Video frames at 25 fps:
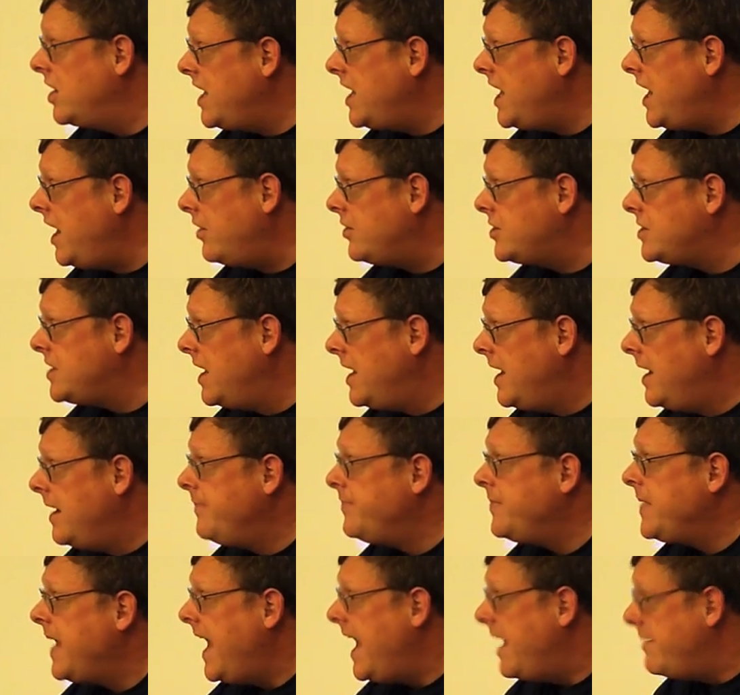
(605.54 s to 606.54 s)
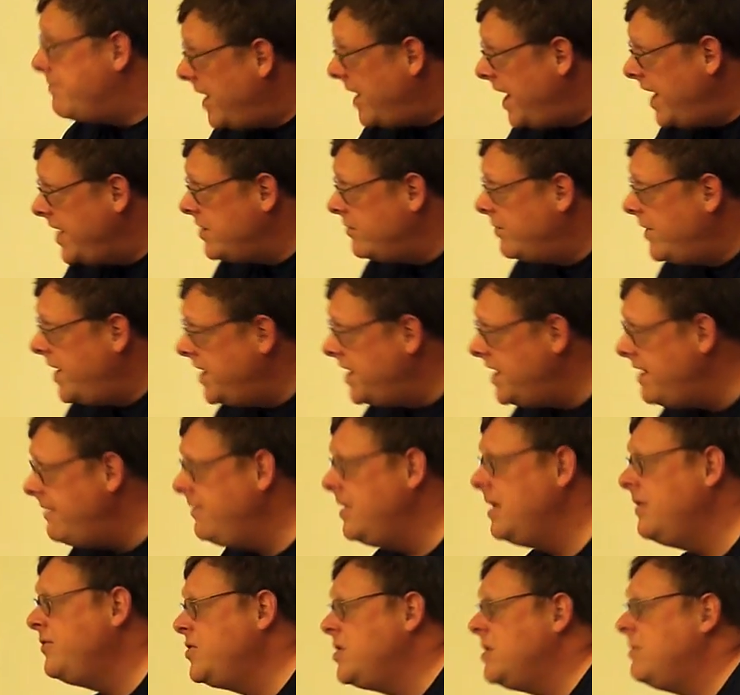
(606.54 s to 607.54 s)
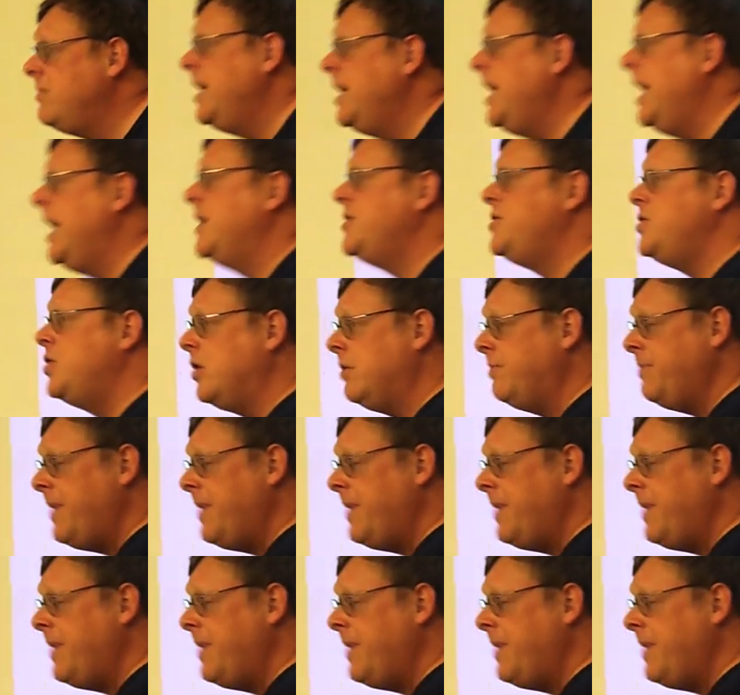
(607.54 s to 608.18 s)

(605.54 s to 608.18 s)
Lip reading: account. And by the way, even if someone has your